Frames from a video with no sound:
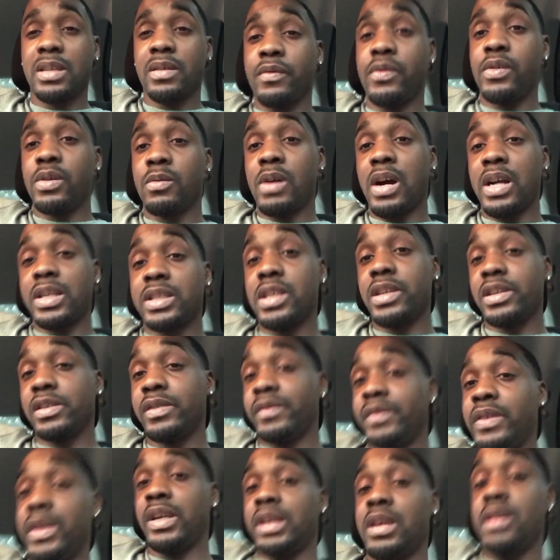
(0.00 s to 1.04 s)
If you're watching this
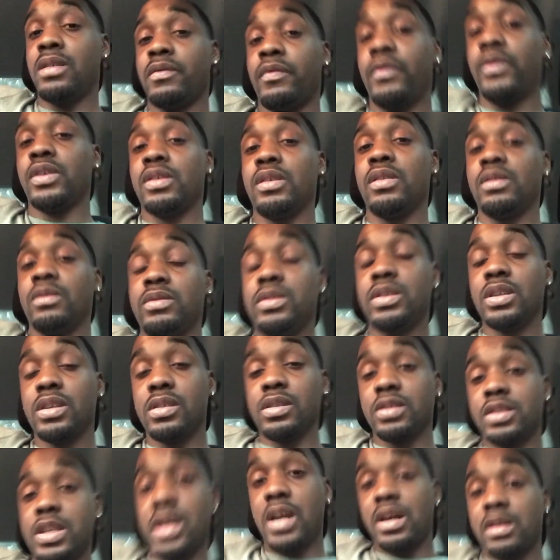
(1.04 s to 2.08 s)
video, if you're new to
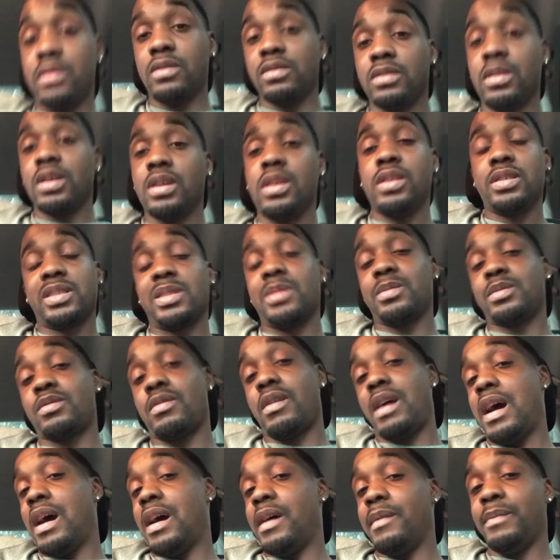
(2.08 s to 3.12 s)
the channel,
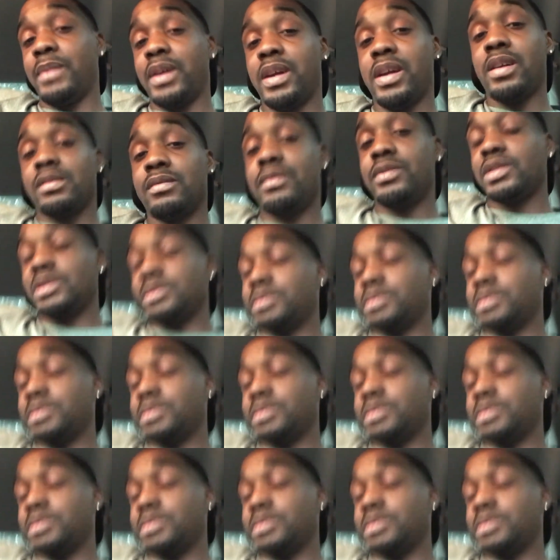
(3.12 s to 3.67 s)
subscribe, man.